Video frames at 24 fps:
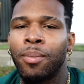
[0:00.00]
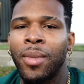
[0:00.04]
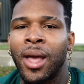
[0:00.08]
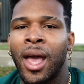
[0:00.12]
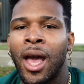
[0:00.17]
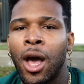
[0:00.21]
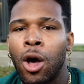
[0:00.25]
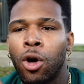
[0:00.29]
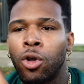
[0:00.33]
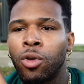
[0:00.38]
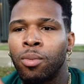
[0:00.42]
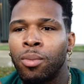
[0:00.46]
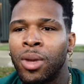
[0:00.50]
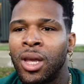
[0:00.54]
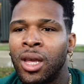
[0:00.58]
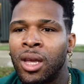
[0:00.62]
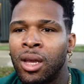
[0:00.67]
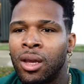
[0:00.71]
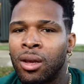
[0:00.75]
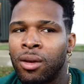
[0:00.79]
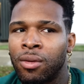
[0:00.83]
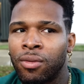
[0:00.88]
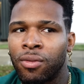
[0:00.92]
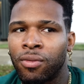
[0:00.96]
held
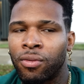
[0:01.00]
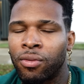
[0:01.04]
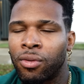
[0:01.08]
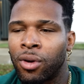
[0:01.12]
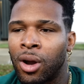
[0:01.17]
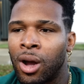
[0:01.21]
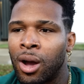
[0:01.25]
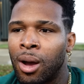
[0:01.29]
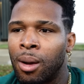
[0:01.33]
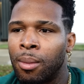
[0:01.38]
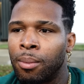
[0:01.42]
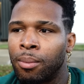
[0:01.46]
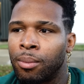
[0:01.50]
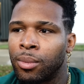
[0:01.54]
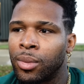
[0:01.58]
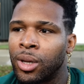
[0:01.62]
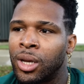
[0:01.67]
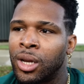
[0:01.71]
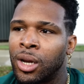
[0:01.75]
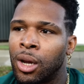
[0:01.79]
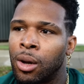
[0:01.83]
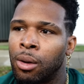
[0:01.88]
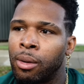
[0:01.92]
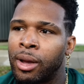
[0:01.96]
me from,
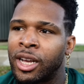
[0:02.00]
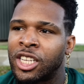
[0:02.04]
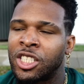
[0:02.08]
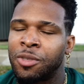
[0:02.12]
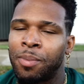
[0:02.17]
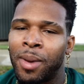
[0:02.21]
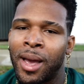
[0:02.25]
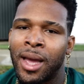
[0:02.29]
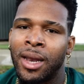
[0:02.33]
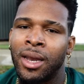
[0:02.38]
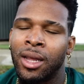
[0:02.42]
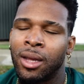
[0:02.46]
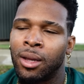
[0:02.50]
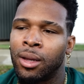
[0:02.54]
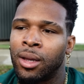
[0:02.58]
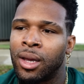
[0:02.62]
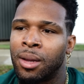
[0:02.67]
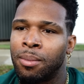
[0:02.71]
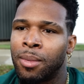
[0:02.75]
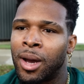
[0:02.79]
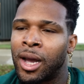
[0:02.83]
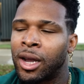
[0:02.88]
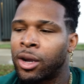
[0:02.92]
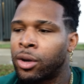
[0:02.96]
you know, expanding
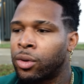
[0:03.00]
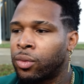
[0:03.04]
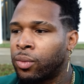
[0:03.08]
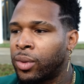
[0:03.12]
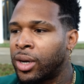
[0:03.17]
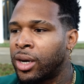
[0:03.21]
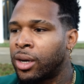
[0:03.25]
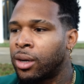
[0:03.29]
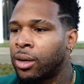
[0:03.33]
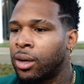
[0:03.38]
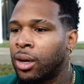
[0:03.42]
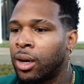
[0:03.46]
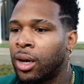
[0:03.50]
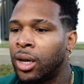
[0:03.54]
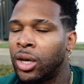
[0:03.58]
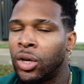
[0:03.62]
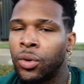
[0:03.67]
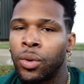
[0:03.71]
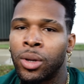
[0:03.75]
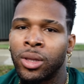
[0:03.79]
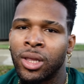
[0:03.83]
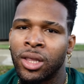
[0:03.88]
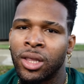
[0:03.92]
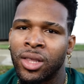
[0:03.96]
in my career,
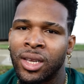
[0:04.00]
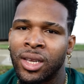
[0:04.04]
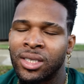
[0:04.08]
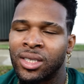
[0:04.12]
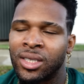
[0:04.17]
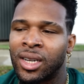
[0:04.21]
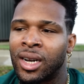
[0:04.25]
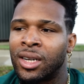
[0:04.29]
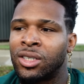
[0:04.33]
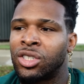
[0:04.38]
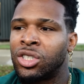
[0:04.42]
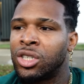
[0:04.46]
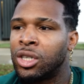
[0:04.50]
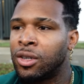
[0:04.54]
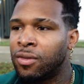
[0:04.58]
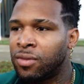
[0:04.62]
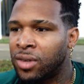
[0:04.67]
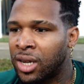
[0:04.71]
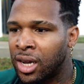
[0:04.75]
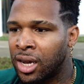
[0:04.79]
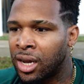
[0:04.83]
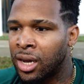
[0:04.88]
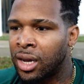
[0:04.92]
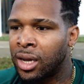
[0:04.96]
doing the things that I should have
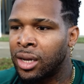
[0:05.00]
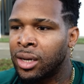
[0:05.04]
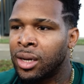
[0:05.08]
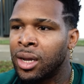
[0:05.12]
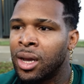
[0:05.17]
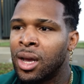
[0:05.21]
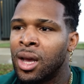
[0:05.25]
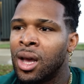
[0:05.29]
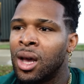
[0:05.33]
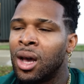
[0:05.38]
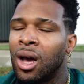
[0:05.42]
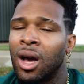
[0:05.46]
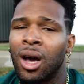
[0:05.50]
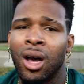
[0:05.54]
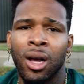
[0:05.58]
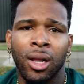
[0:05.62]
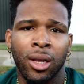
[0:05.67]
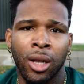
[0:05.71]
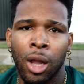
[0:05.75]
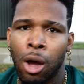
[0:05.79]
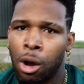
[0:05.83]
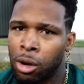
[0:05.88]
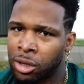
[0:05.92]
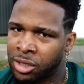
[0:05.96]
done a
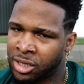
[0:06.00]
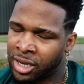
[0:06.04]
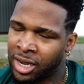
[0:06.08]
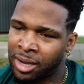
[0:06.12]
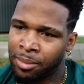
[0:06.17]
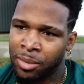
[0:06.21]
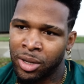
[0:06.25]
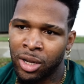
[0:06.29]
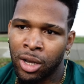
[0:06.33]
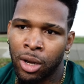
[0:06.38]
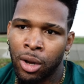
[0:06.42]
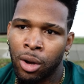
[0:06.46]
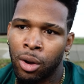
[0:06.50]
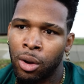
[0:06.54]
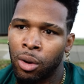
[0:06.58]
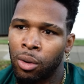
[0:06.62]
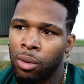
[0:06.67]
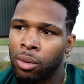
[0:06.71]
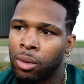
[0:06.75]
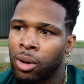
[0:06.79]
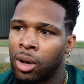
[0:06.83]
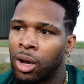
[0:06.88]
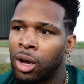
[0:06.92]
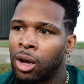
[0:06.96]
long time
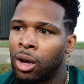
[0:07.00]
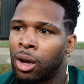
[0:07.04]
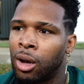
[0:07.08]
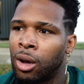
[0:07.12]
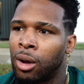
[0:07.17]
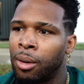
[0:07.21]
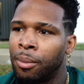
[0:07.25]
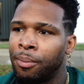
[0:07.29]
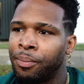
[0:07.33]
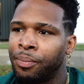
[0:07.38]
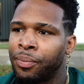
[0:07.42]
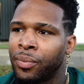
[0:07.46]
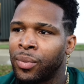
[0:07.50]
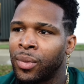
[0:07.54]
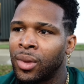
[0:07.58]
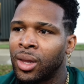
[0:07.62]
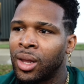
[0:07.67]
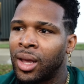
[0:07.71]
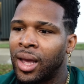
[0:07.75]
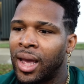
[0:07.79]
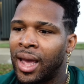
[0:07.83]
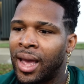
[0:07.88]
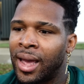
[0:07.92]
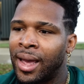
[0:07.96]
ago.
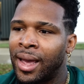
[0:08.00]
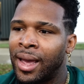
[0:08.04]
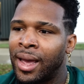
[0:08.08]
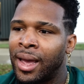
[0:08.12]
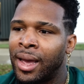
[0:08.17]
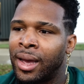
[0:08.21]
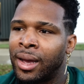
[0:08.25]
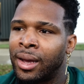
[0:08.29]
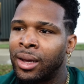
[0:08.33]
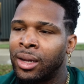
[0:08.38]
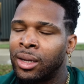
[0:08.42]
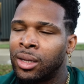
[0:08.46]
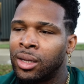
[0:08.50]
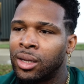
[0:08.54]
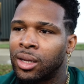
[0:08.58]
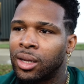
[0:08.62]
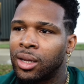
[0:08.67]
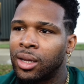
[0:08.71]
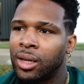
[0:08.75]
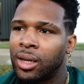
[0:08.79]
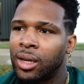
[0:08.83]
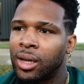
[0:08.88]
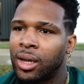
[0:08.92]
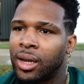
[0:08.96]
And
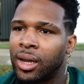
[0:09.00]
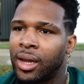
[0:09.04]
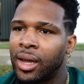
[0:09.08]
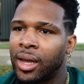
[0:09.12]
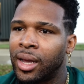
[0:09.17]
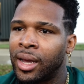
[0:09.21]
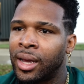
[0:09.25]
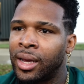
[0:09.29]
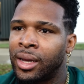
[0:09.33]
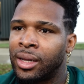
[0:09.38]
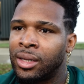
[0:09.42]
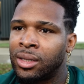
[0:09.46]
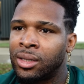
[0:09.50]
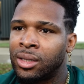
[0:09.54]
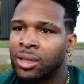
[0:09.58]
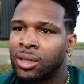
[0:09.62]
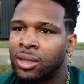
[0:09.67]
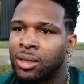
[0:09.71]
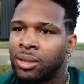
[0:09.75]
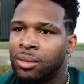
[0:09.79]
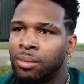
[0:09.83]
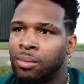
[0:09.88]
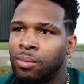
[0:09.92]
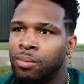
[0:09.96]

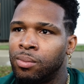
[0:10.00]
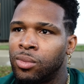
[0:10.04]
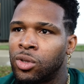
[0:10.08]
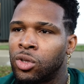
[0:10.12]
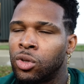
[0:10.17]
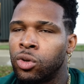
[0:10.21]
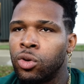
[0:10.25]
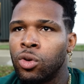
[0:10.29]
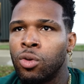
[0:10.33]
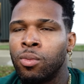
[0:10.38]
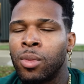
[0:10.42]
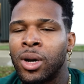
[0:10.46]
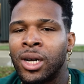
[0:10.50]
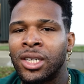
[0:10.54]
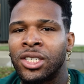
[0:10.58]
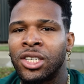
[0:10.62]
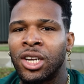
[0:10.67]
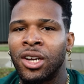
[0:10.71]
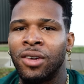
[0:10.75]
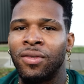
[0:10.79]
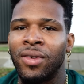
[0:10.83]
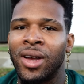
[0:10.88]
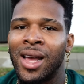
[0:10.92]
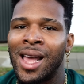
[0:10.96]
it's too much
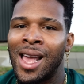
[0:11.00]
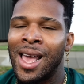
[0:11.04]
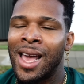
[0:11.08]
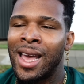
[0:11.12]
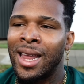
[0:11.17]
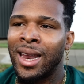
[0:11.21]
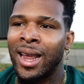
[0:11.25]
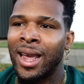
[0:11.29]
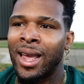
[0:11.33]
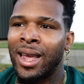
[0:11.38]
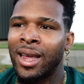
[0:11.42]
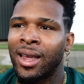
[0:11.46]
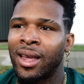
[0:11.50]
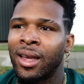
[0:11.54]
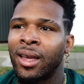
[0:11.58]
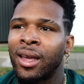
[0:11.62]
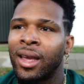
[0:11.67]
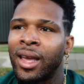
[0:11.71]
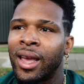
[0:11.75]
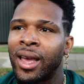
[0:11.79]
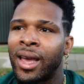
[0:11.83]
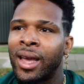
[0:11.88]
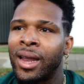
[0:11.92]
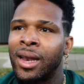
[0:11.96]
of a headache
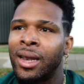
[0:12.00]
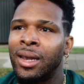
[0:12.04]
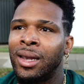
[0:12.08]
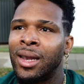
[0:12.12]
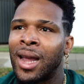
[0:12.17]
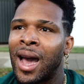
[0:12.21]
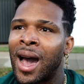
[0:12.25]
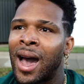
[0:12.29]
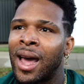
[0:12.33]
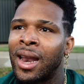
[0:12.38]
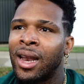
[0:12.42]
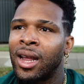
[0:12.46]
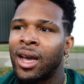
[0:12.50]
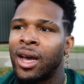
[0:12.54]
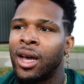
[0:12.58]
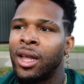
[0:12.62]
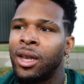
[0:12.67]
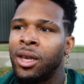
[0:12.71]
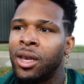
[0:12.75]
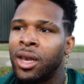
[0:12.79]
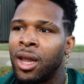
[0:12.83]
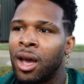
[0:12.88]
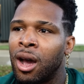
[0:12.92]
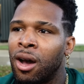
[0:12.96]
and not
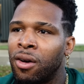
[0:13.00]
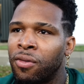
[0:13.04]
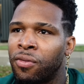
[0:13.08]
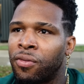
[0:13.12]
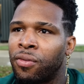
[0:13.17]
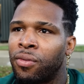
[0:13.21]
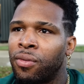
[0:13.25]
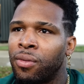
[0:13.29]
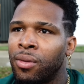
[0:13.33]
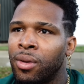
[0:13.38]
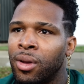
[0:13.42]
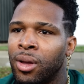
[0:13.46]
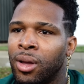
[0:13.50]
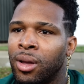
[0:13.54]
enough